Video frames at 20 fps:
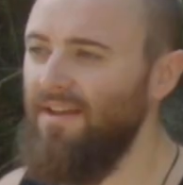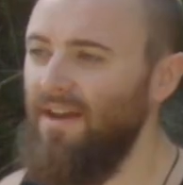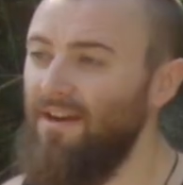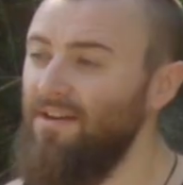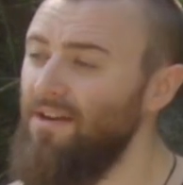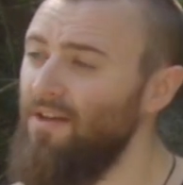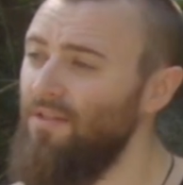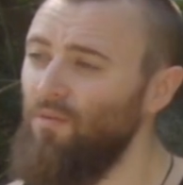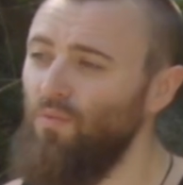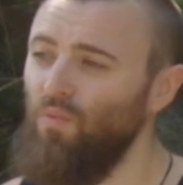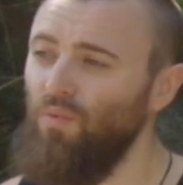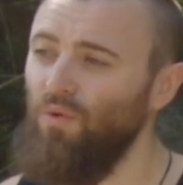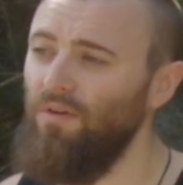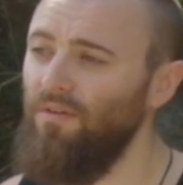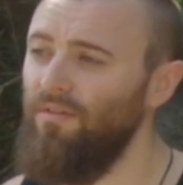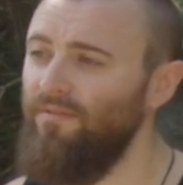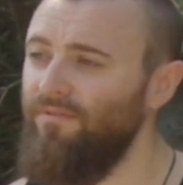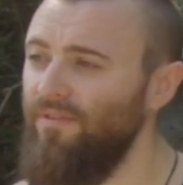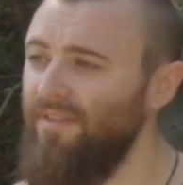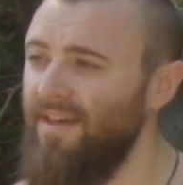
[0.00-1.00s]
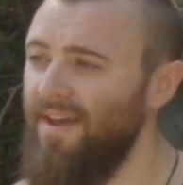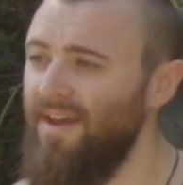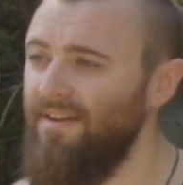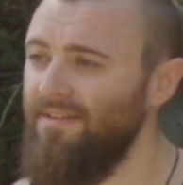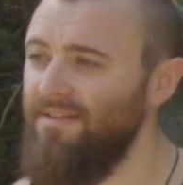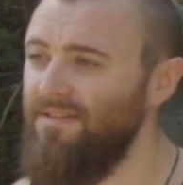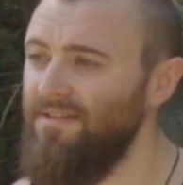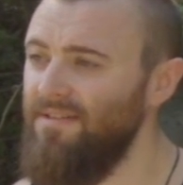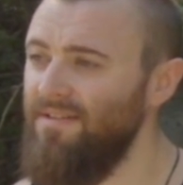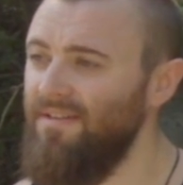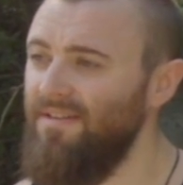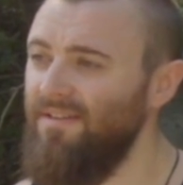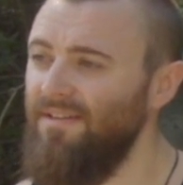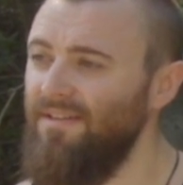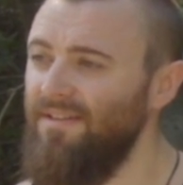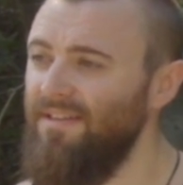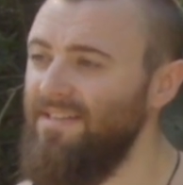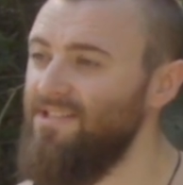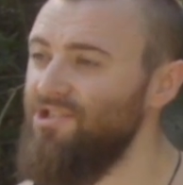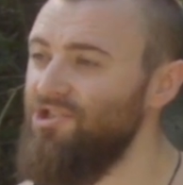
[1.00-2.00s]
Another word for that
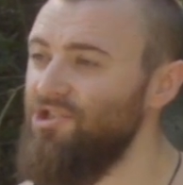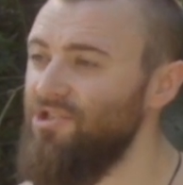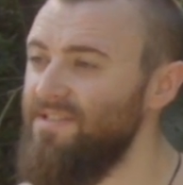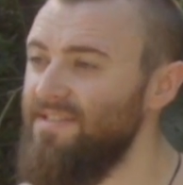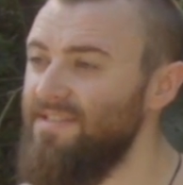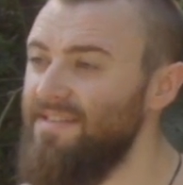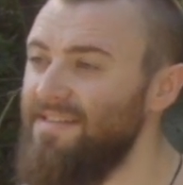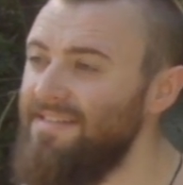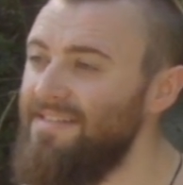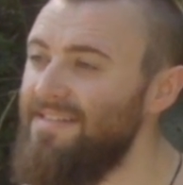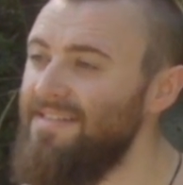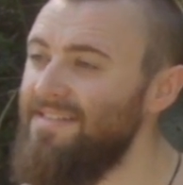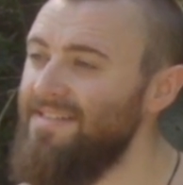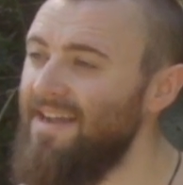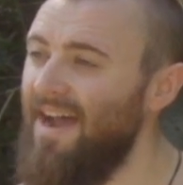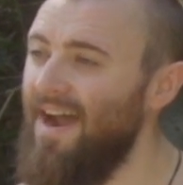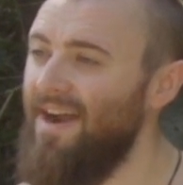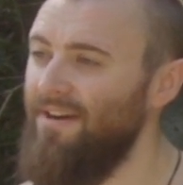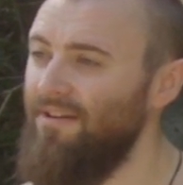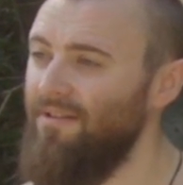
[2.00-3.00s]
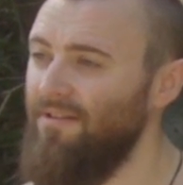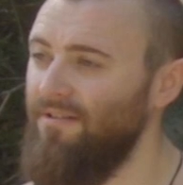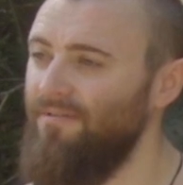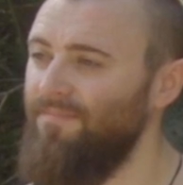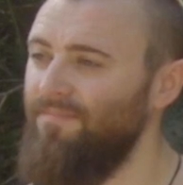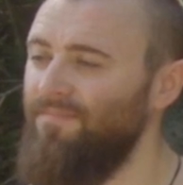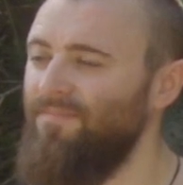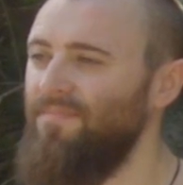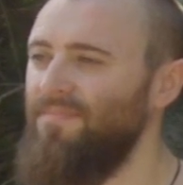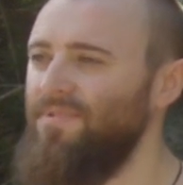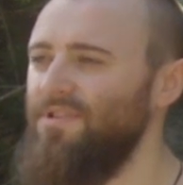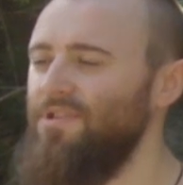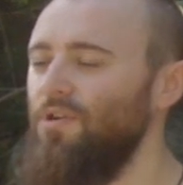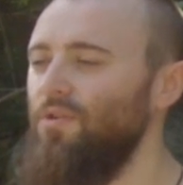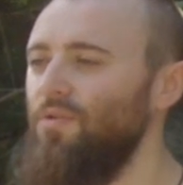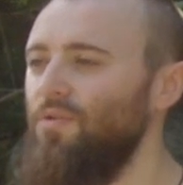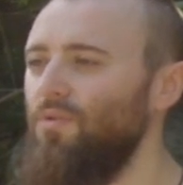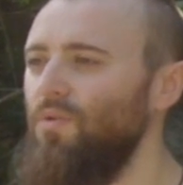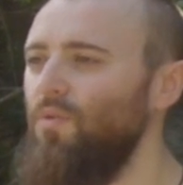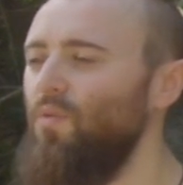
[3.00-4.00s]
is just desire.
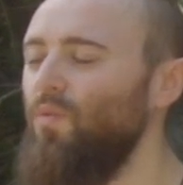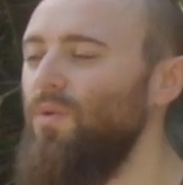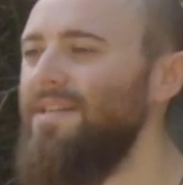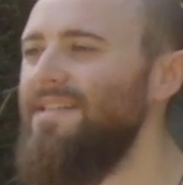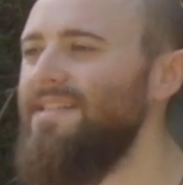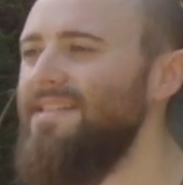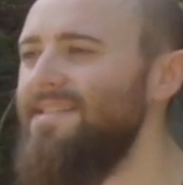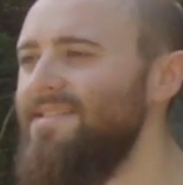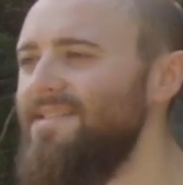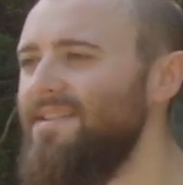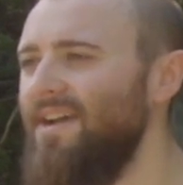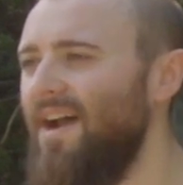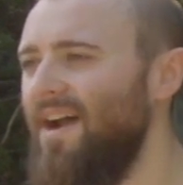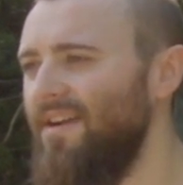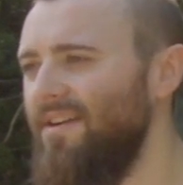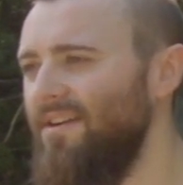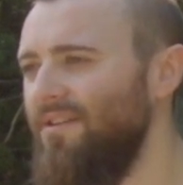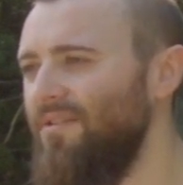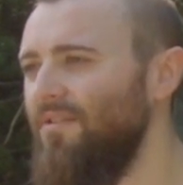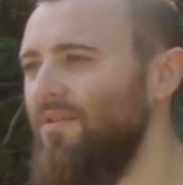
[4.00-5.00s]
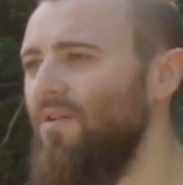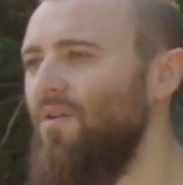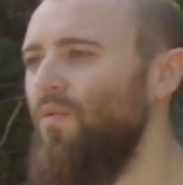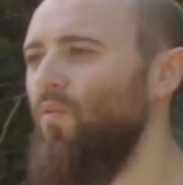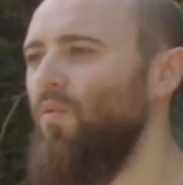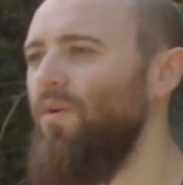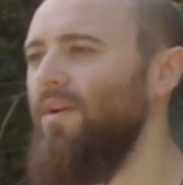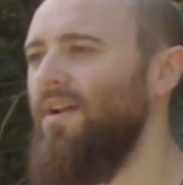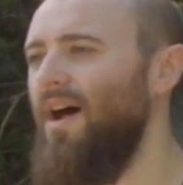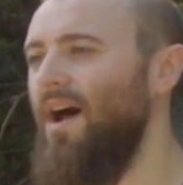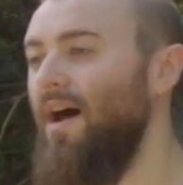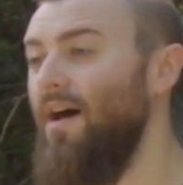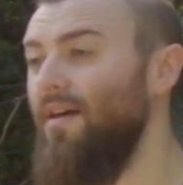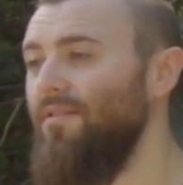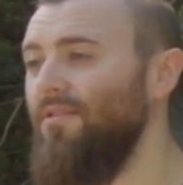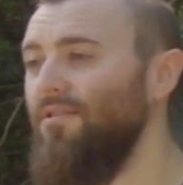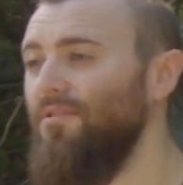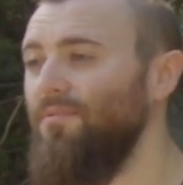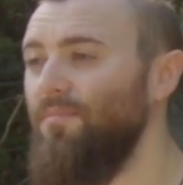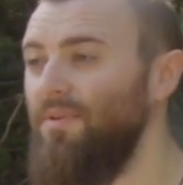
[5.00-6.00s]
So we desire what
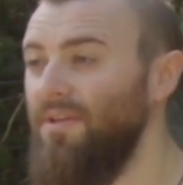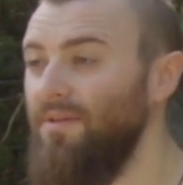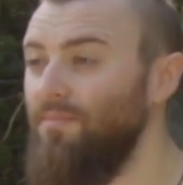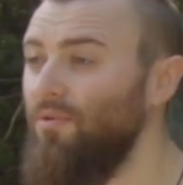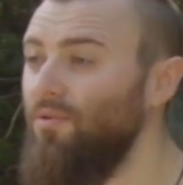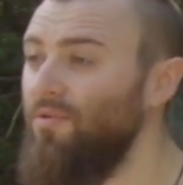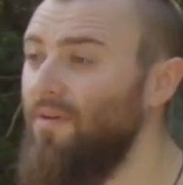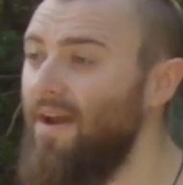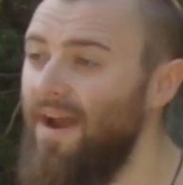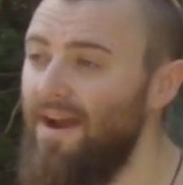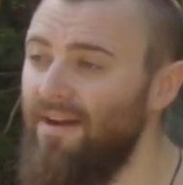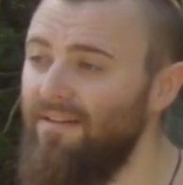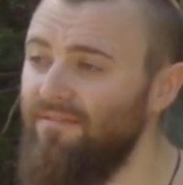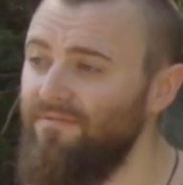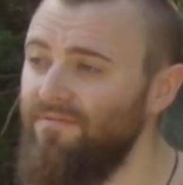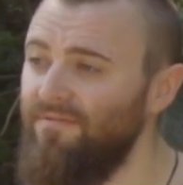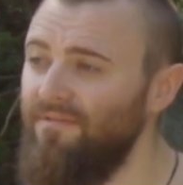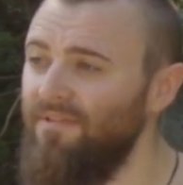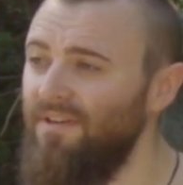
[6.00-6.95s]
other people have.